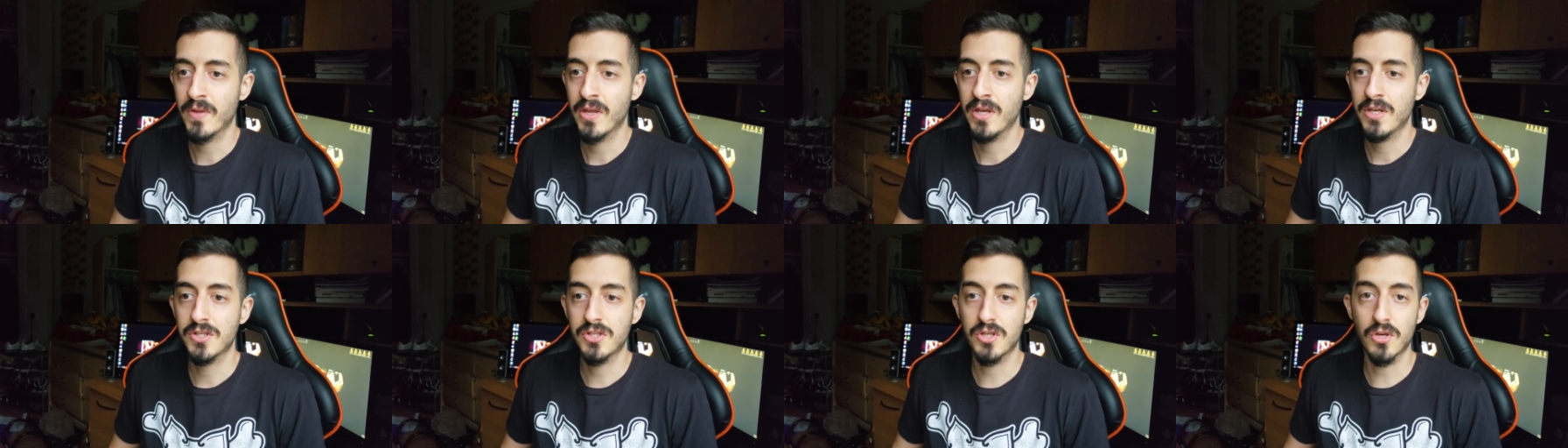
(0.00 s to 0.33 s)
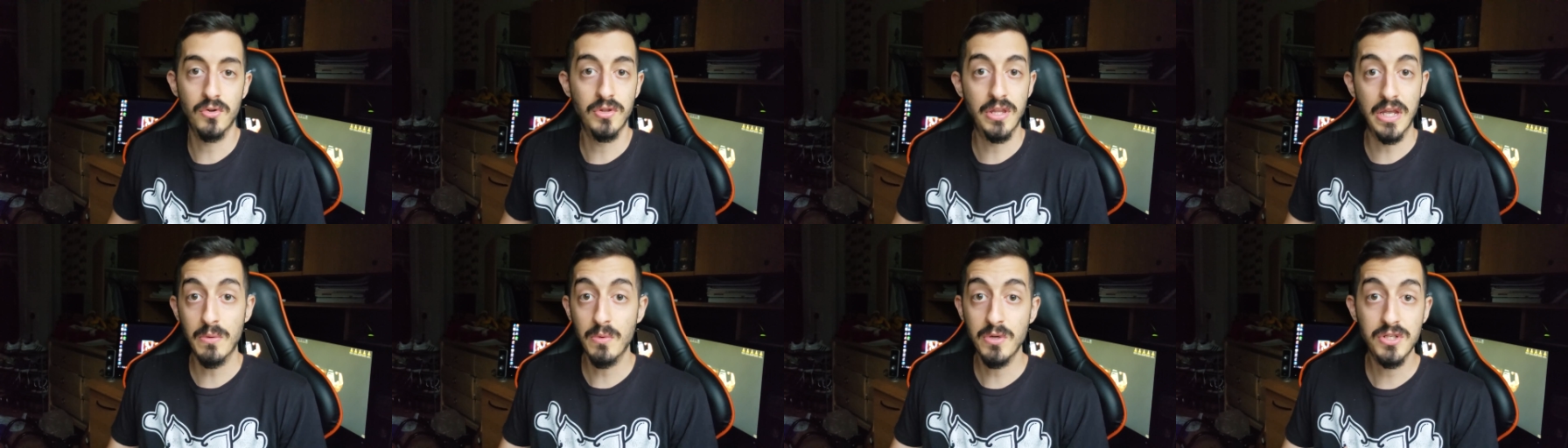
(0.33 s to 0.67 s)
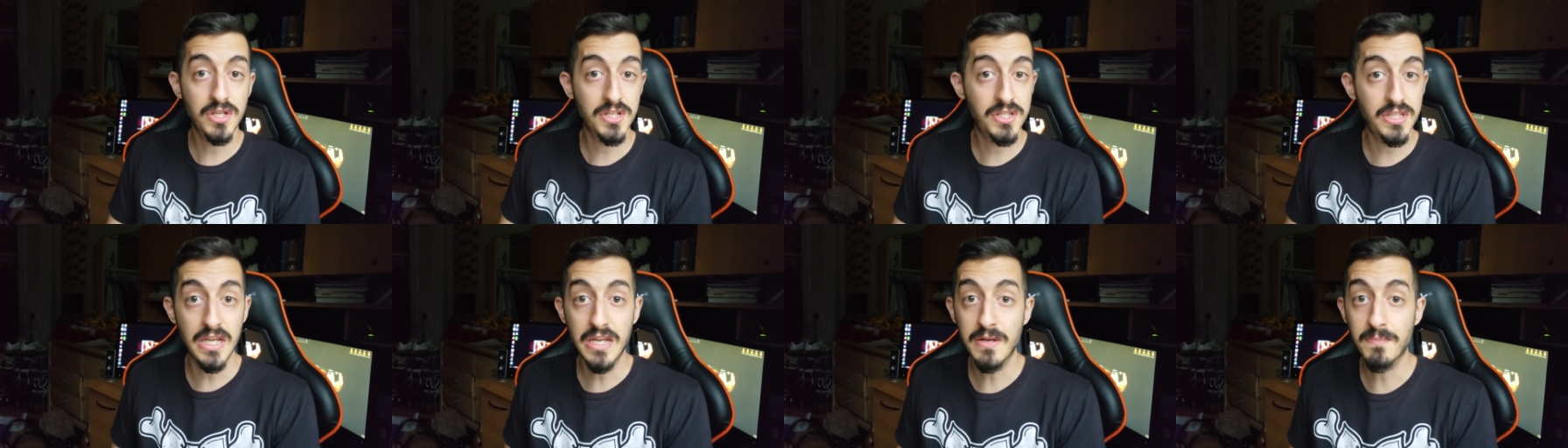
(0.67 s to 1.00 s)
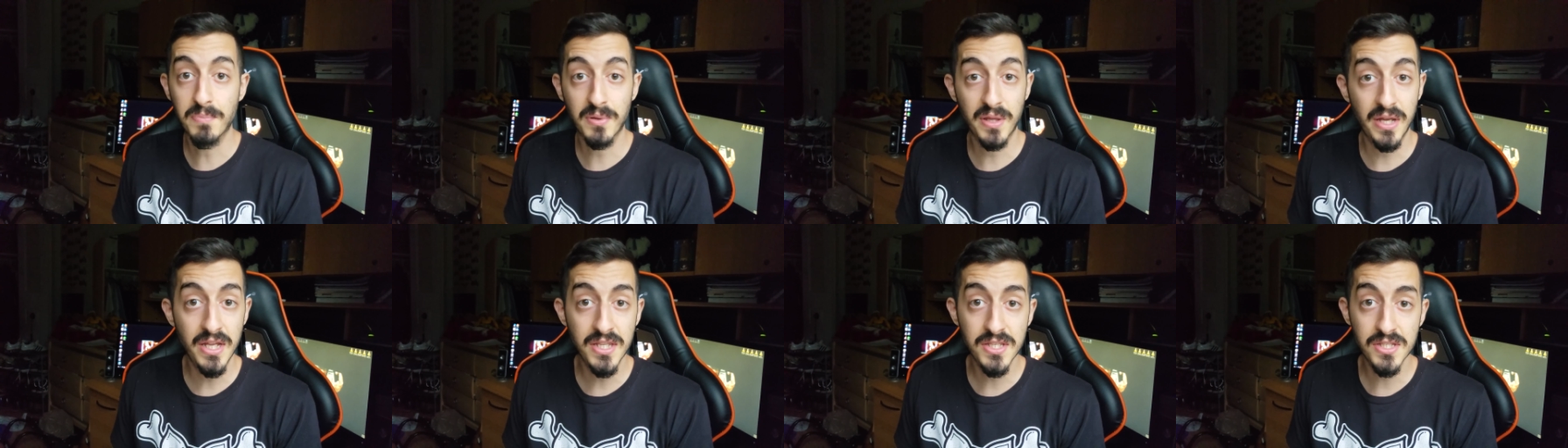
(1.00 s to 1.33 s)
So they would just eat
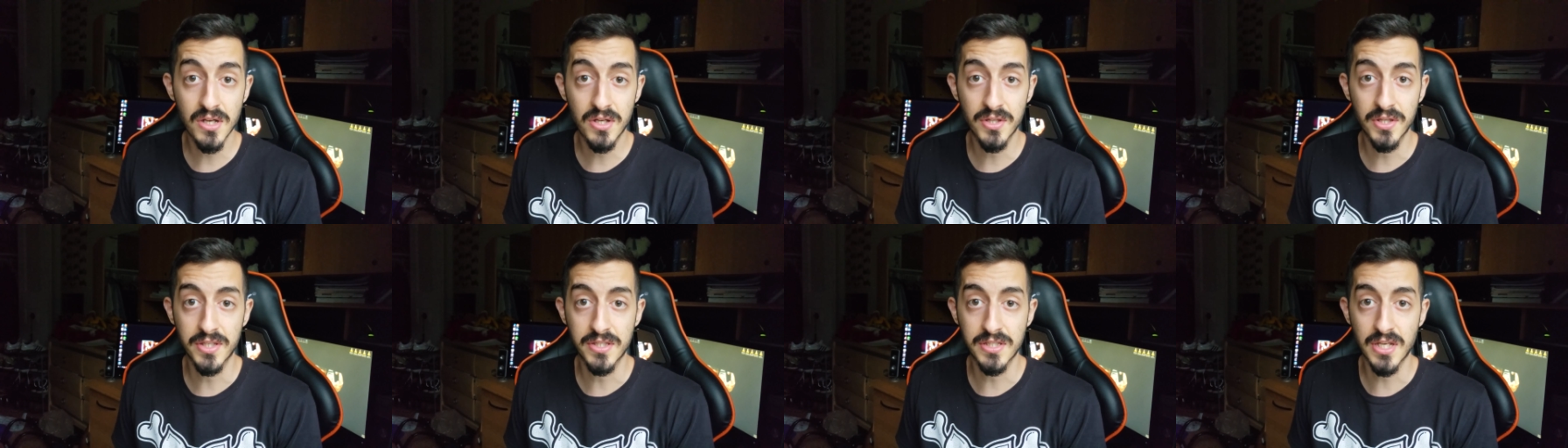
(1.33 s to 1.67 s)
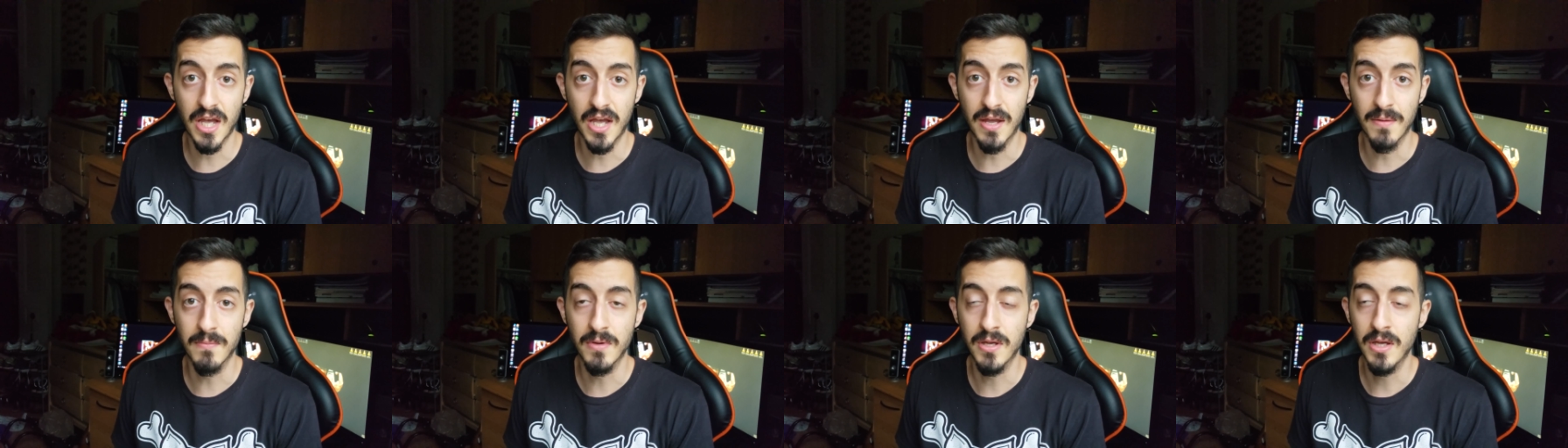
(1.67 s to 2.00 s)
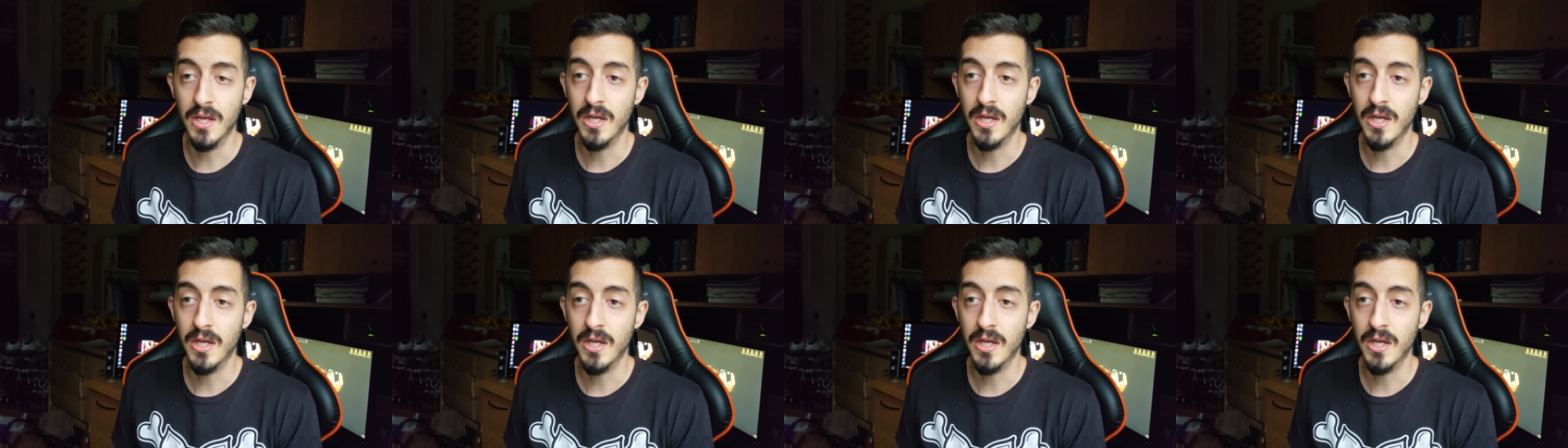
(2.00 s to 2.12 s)
plants all the time.